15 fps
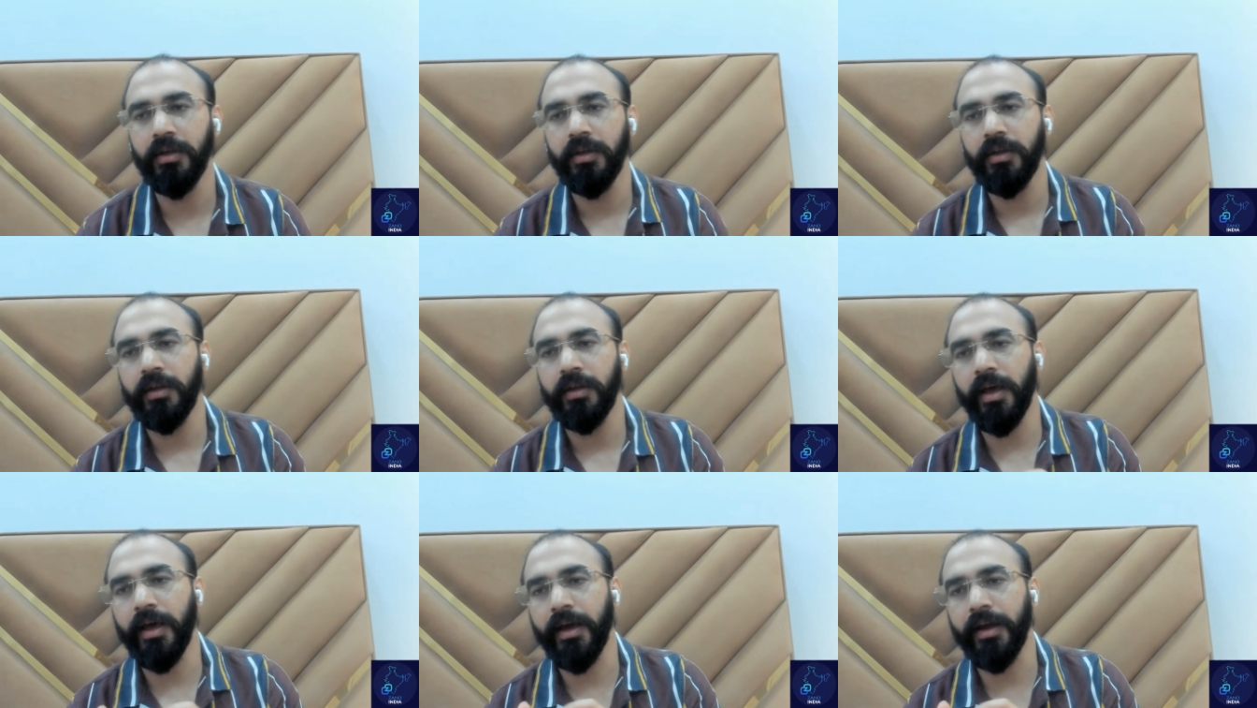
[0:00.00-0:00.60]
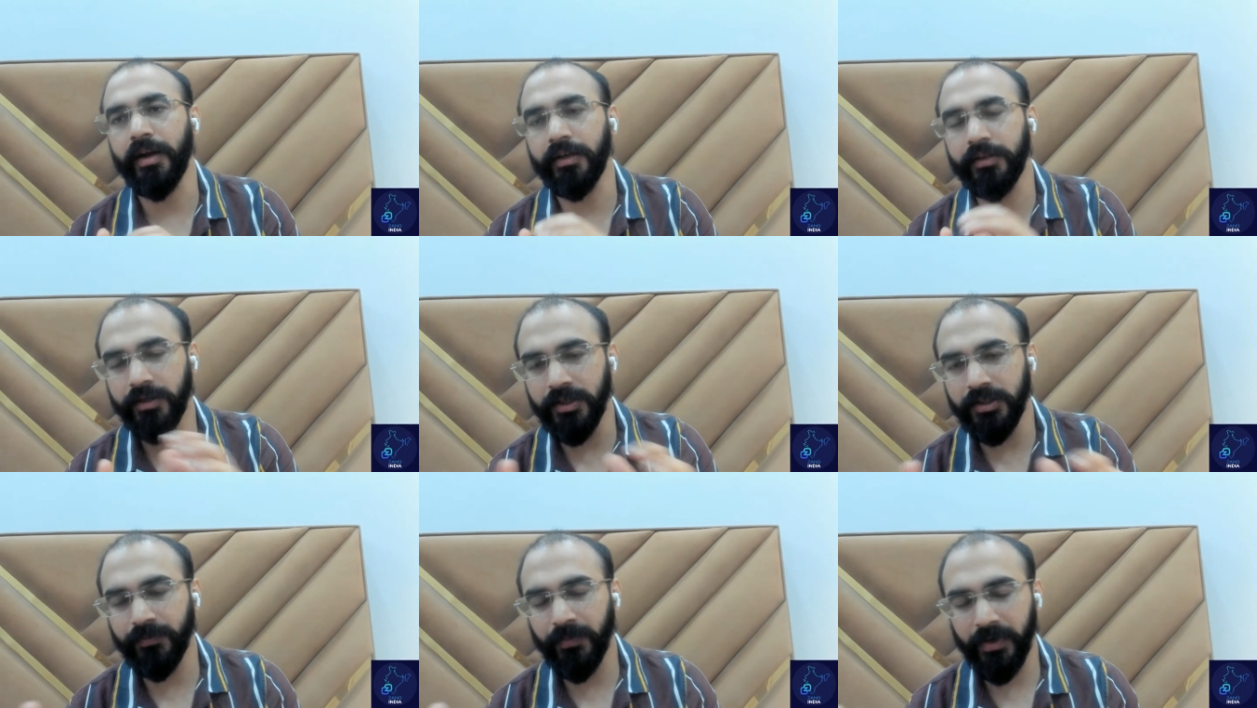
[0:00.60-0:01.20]
and
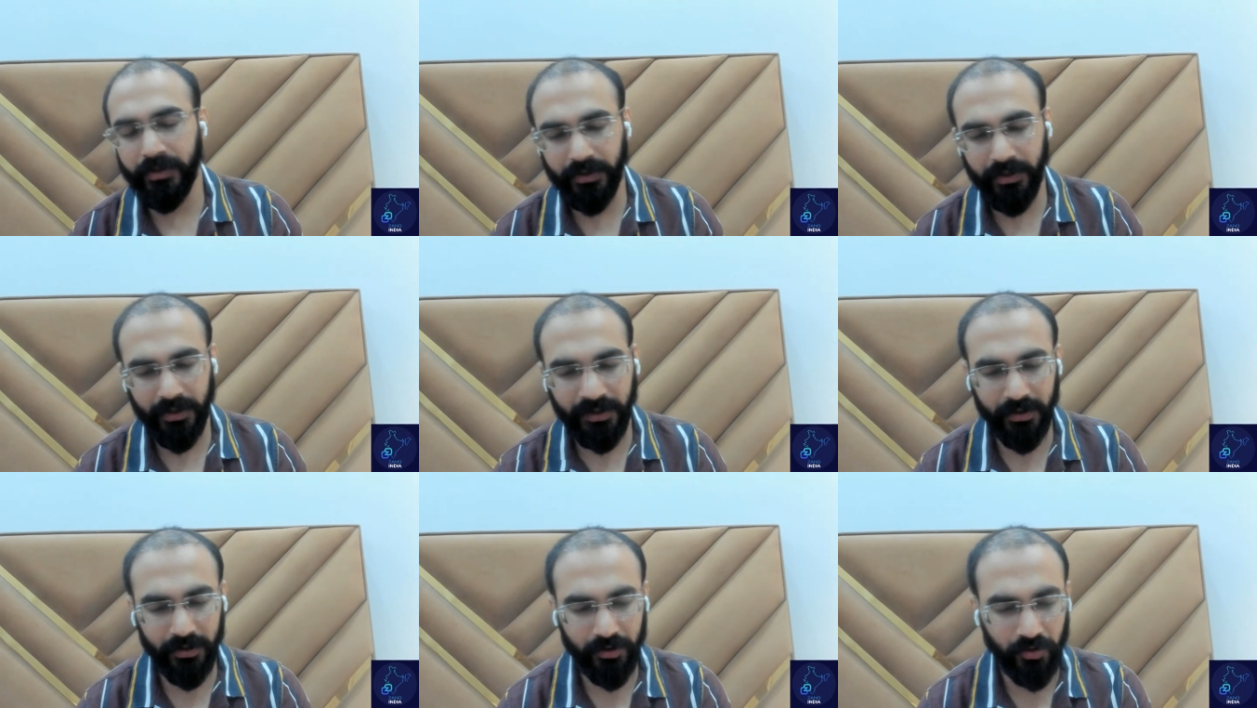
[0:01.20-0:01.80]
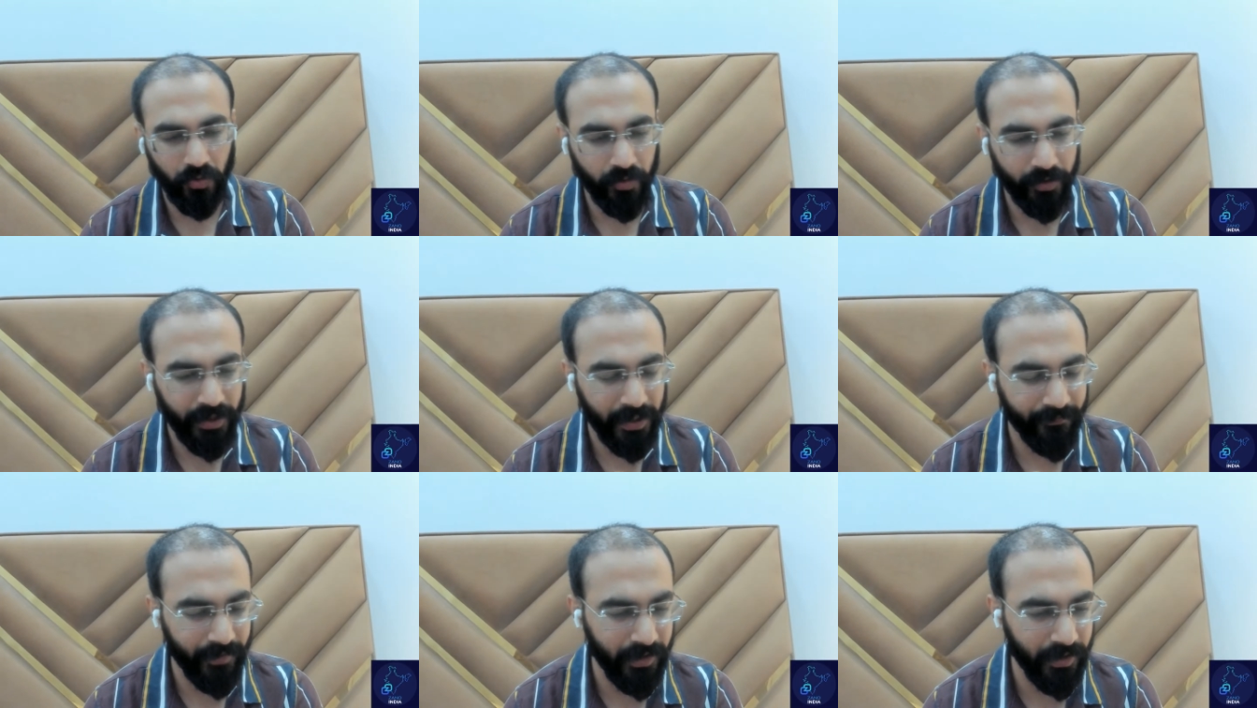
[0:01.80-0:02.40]
others, but they don't have
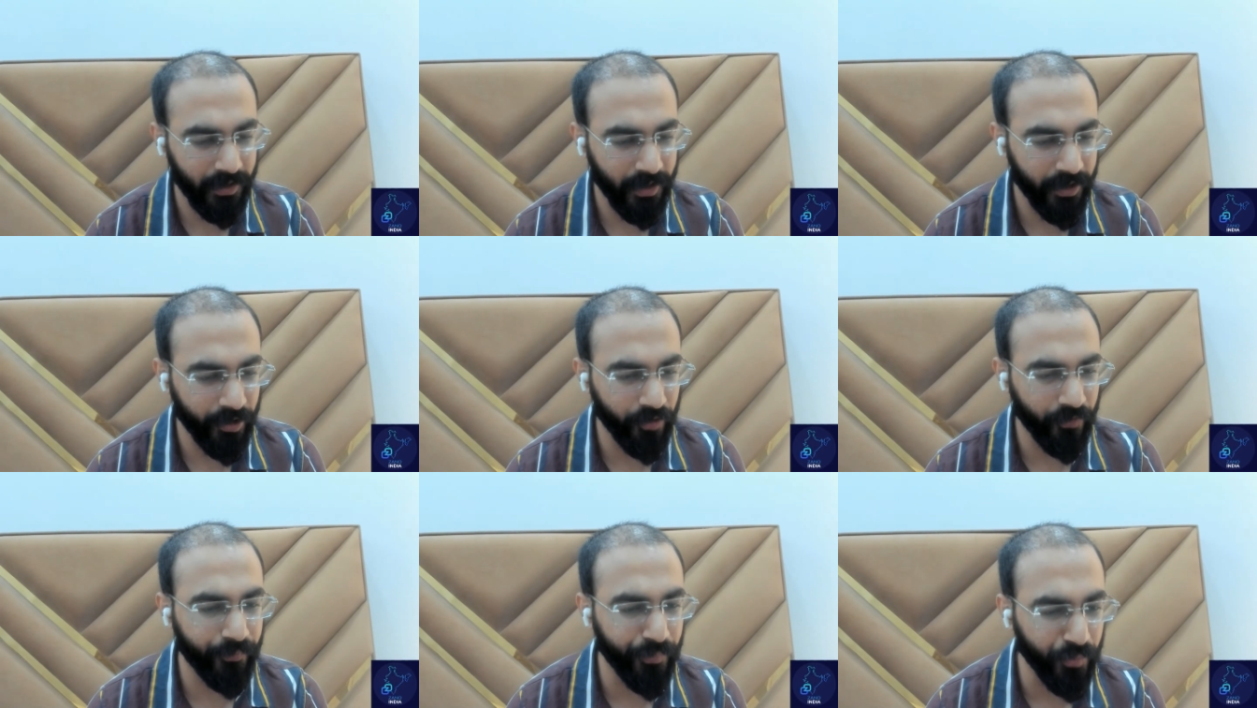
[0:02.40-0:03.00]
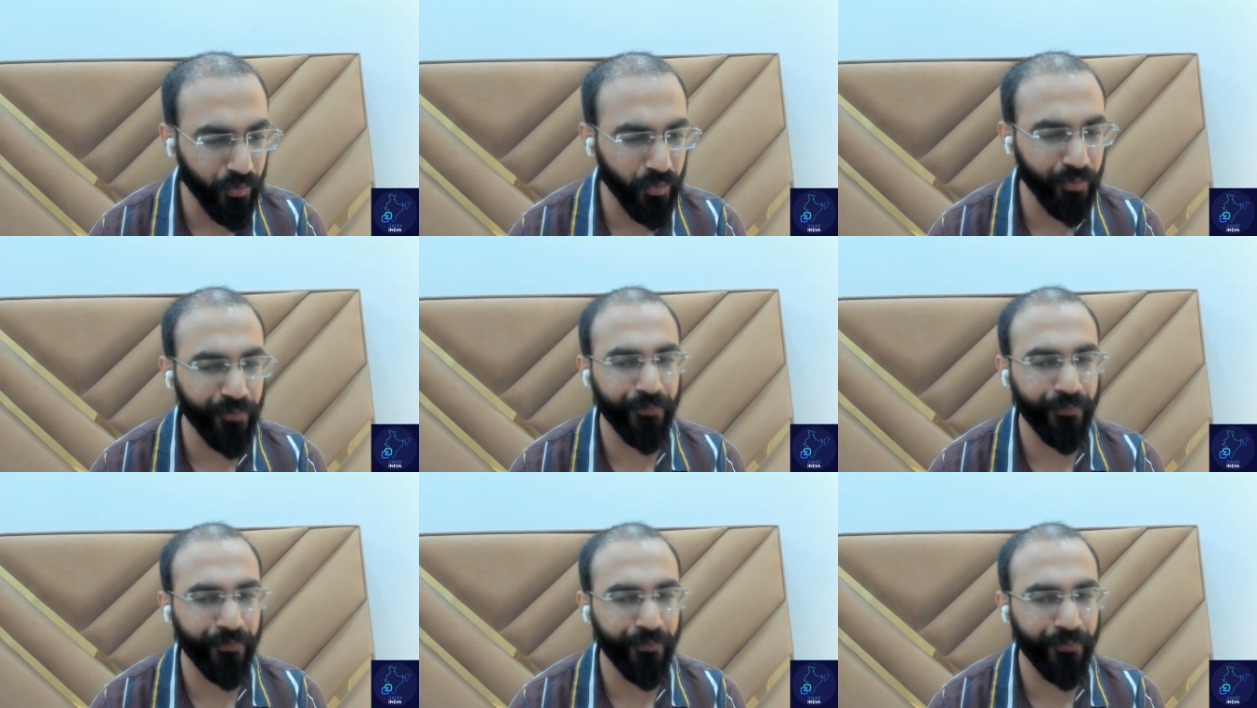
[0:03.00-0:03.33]
any kind of proof,